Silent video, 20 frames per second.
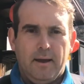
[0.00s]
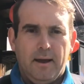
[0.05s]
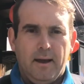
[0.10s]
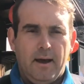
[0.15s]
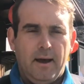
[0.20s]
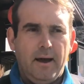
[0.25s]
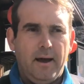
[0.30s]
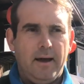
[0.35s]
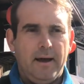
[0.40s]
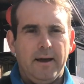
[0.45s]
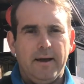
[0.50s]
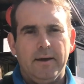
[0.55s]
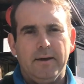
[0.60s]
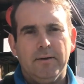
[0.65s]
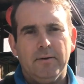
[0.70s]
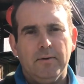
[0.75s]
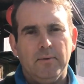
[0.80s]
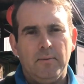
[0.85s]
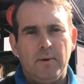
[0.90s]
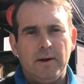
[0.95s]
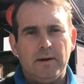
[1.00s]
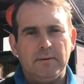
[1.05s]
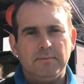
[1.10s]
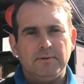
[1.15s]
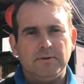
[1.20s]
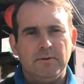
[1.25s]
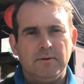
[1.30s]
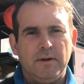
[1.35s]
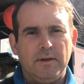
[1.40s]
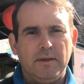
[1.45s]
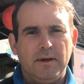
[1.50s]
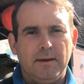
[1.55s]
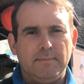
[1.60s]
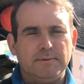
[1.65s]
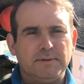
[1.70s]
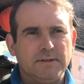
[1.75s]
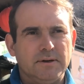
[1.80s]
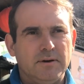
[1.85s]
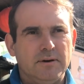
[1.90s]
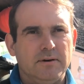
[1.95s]
Hi, welcome to another
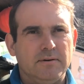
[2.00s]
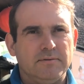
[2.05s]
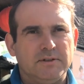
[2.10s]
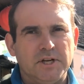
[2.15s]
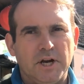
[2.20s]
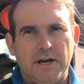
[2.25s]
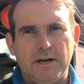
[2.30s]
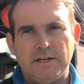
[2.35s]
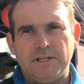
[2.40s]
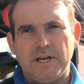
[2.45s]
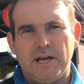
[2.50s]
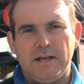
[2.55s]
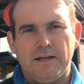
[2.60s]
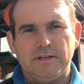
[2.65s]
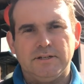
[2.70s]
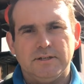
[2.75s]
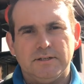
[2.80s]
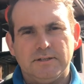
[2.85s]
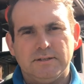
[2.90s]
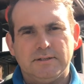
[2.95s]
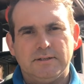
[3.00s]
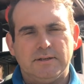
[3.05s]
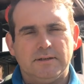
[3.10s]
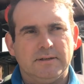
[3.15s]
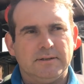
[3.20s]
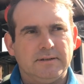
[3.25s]
episode of China Challenges.